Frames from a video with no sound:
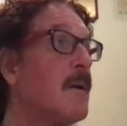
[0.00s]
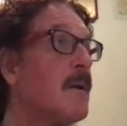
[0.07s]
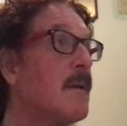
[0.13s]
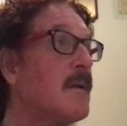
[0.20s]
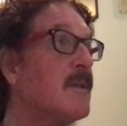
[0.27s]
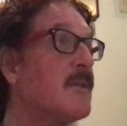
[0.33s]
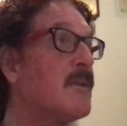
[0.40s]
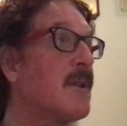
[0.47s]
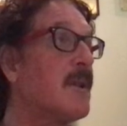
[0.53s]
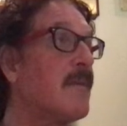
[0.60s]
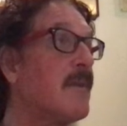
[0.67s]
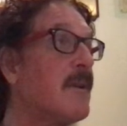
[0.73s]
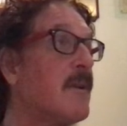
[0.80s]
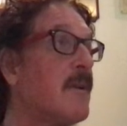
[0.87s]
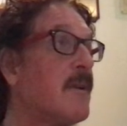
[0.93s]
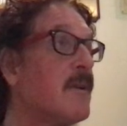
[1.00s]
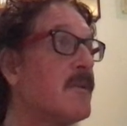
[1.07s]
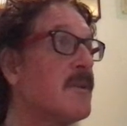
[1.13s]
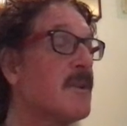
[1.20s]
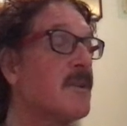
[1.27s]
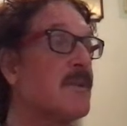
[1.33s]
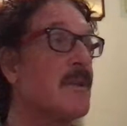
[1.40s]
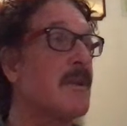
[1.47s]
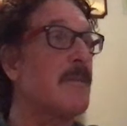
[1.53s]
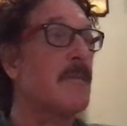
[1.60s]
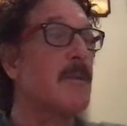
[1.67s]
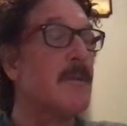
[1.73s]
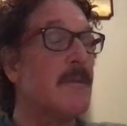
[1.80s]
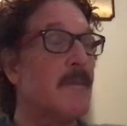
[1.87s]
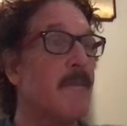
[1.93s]
let's save it here as an
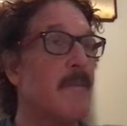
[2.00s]
example.